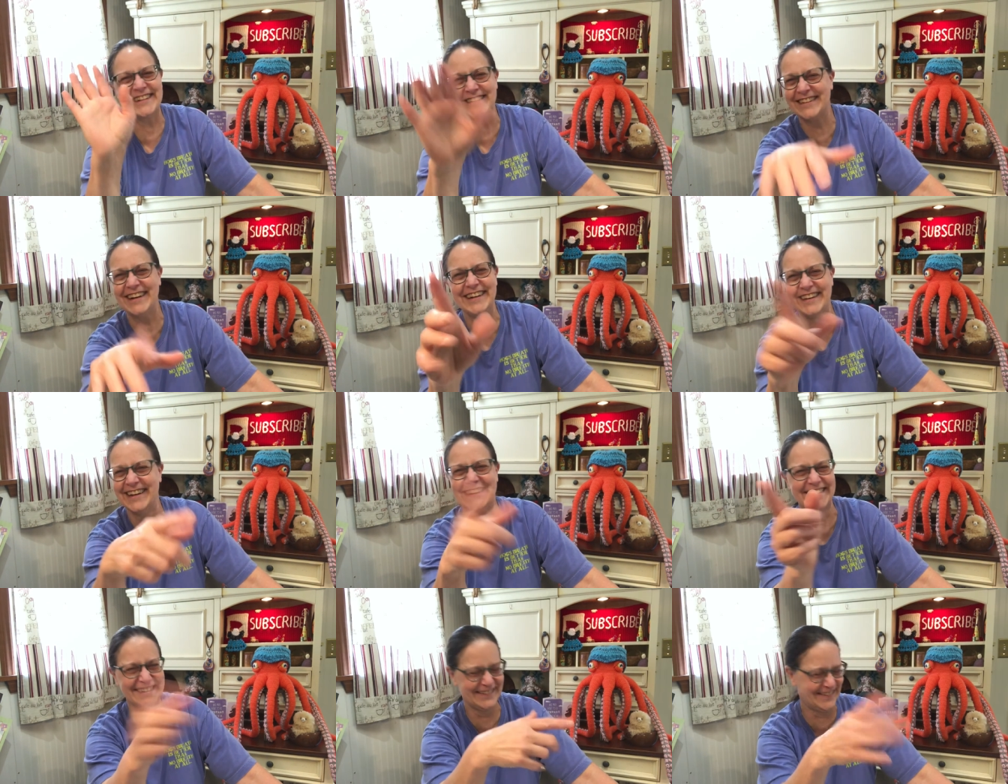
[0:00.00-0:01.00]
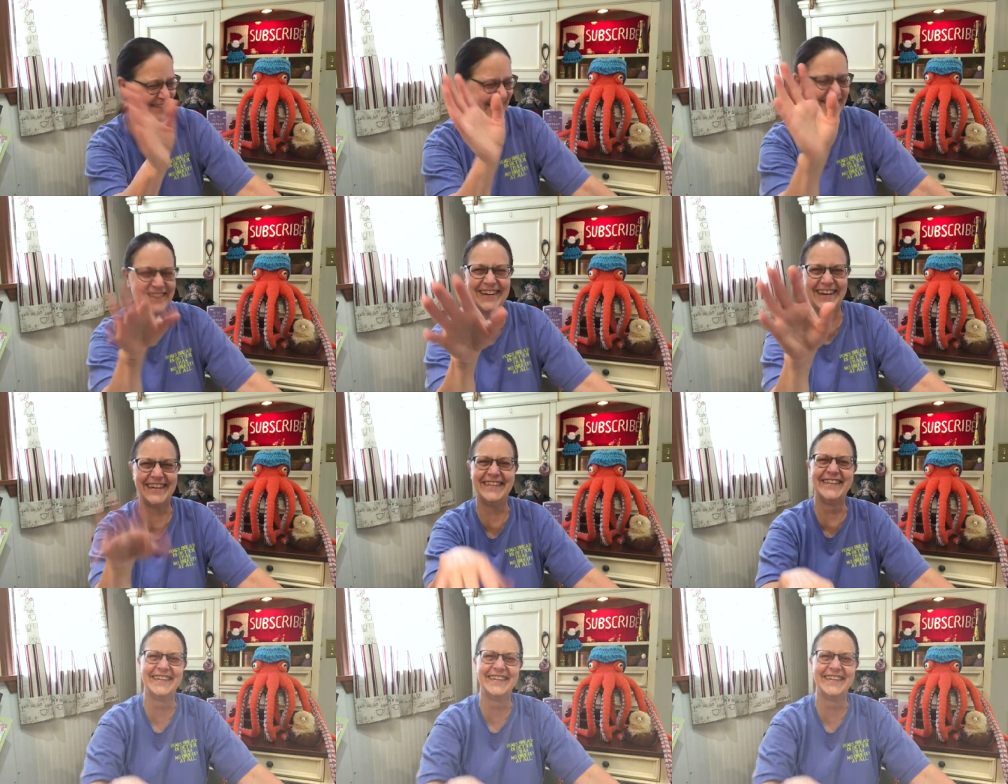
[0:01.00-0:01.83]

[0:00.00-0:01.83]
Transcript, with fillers: I'll show you. Here we go.